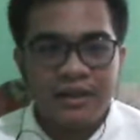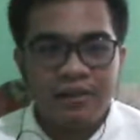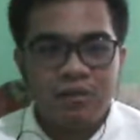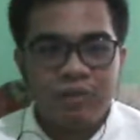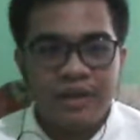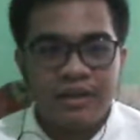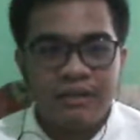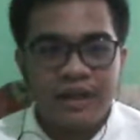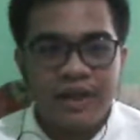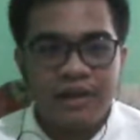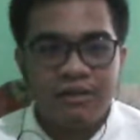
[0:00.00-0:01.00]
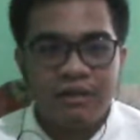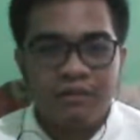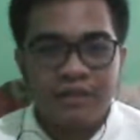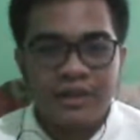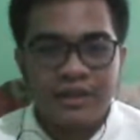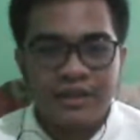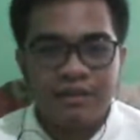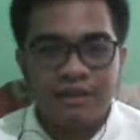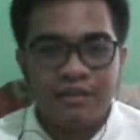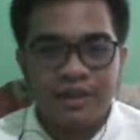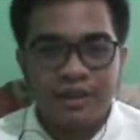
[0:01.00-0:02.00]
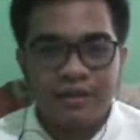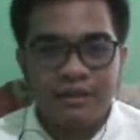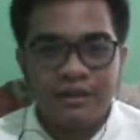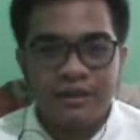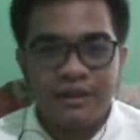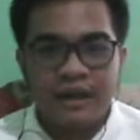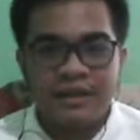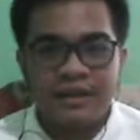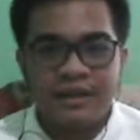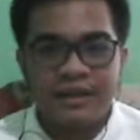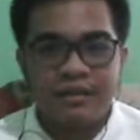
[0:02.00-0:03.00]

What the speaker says: weight of the aircraft when it is grounded, taxiing,